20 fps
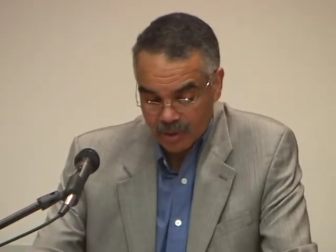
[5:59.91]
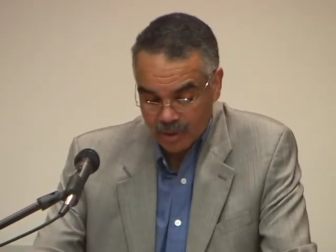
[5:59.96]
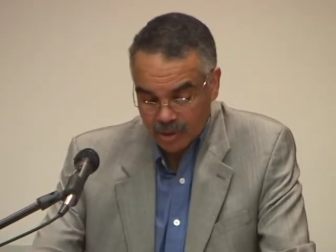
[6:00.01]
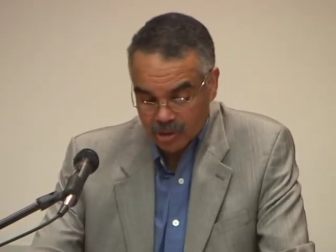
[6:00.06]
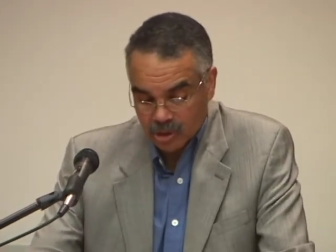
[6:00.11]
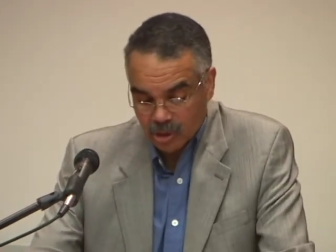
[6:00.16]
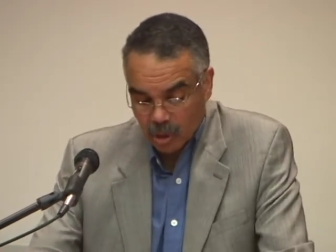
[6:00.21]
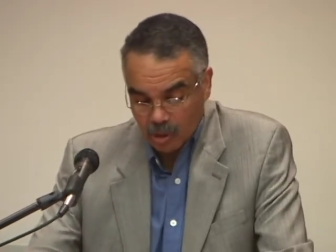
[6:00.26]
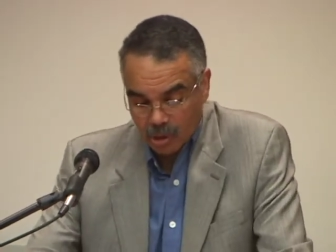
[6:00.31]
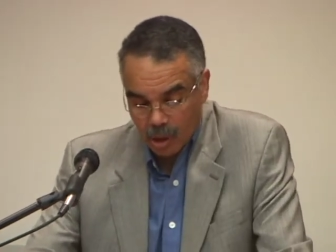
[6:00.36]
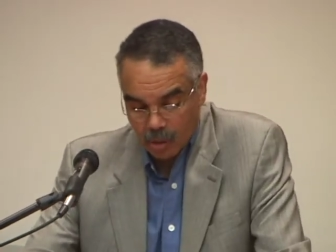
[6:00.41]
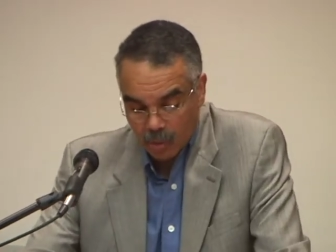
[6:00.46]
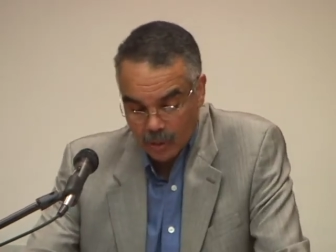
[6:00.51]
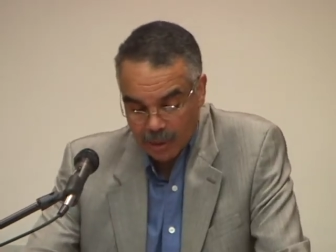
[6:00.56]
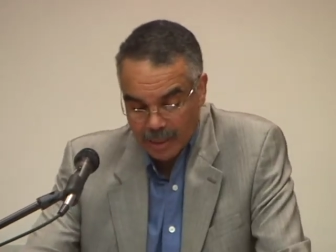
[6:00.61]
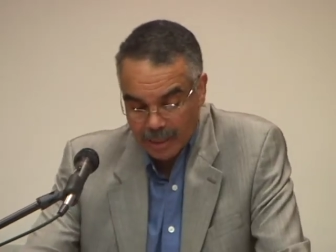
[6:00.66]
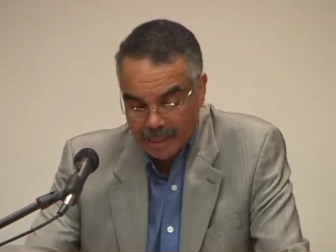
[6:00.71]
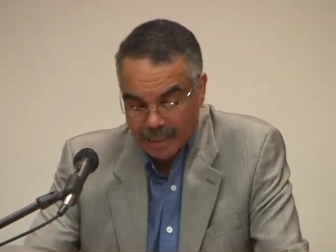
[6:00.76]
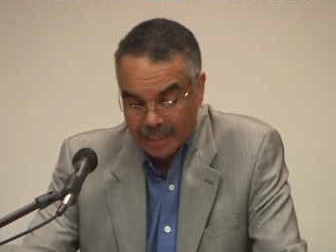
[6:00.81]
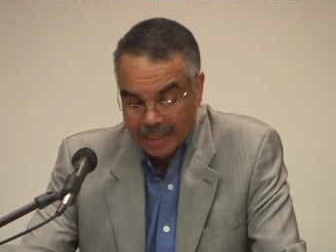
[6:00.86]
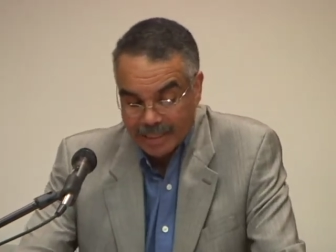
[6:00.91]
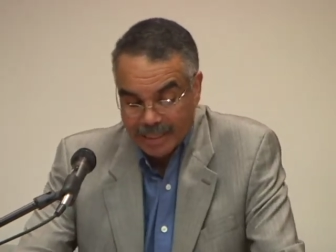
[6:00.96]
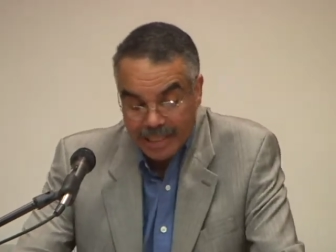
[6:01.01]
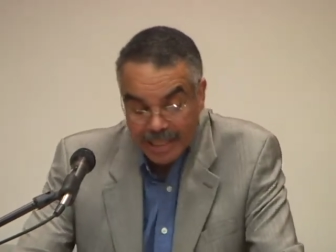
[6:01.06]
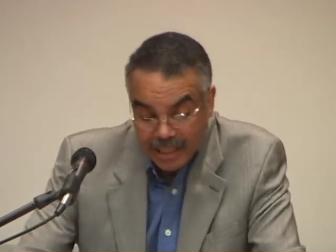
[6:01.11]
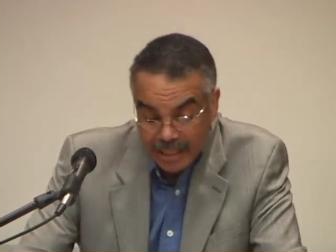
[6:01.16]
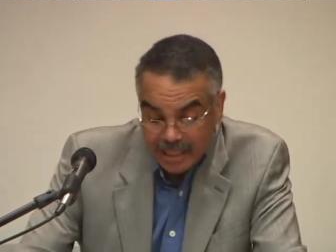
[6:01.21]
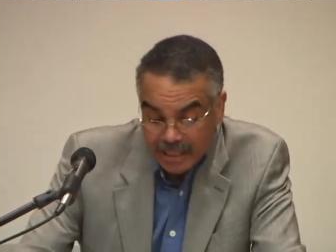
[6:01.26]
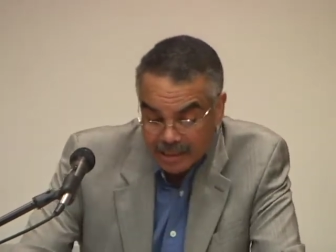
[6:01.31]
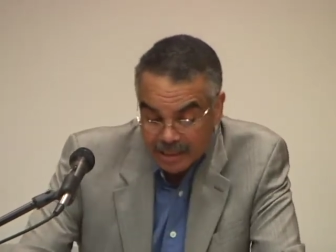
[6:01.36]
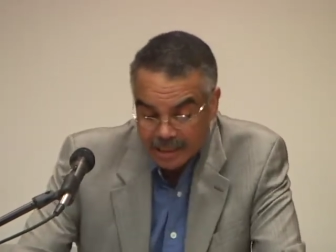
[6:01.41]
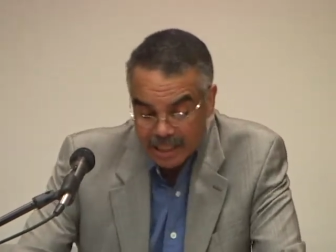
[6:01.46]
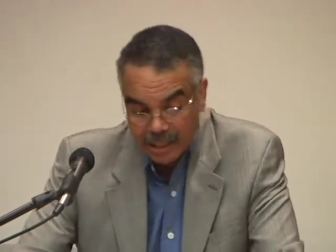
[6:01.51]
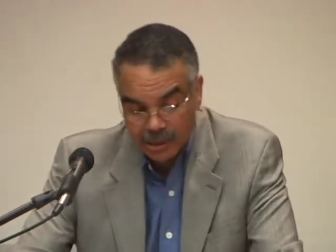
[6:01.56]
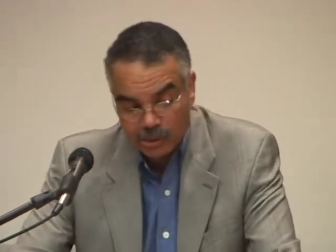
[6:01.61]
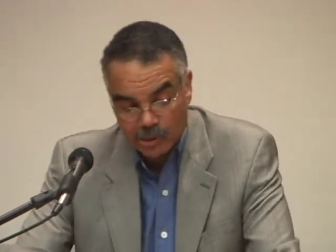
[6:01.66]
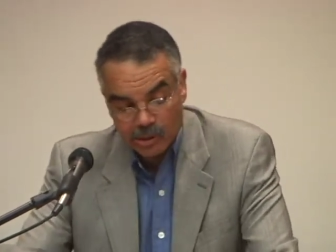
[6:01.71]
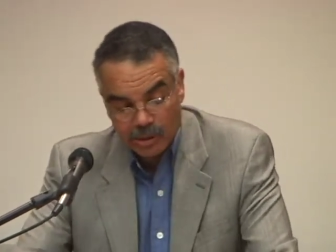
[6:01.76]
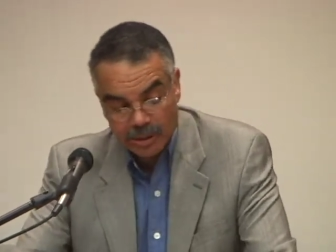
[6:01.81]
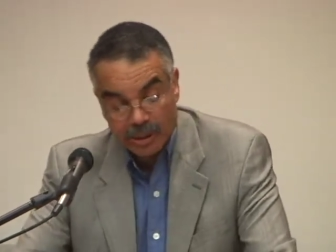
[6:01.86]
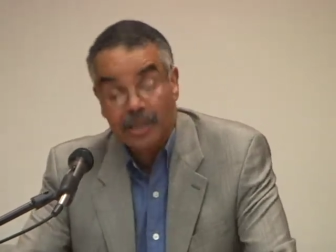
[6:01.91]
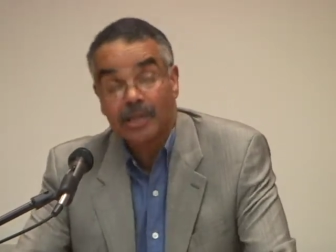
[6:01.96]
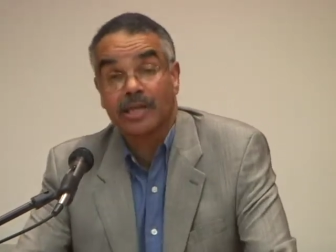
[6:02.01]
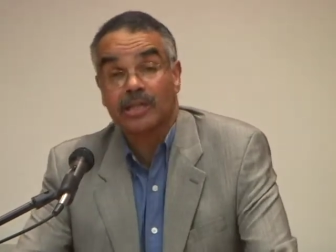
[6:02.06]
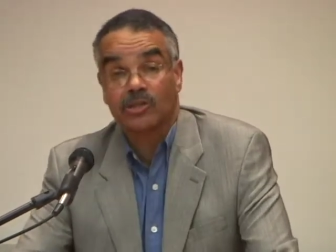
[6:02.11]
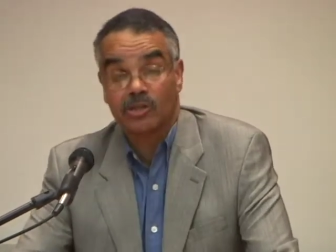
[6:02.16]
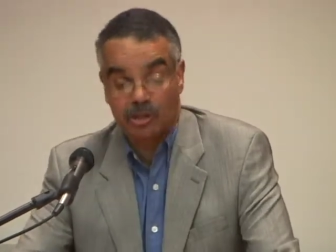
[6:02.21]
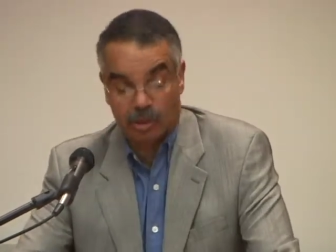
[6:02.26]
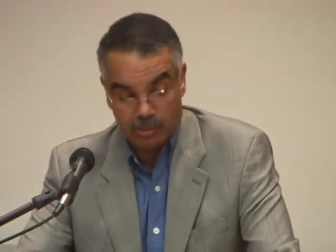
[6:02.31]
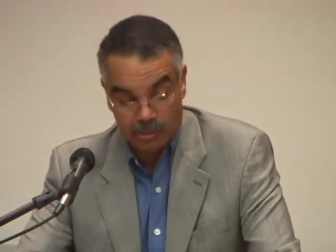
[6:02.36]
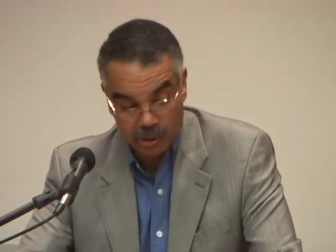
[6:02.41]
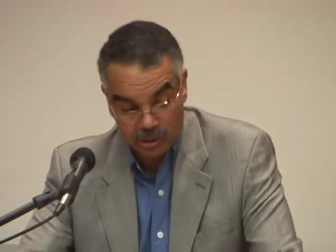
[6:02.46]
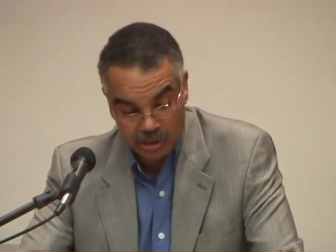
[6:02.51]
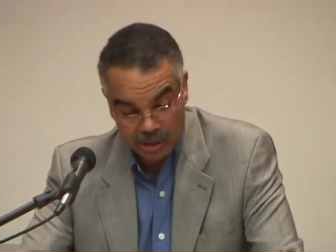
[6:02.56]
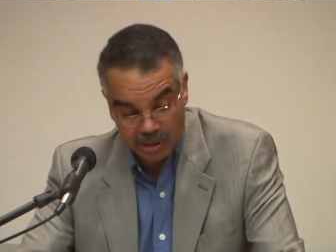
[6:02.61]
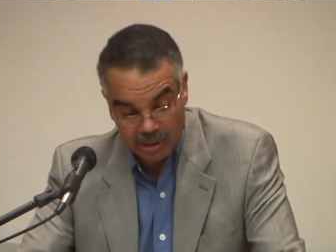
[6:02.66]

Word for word: solo and hitting it tenderly against the music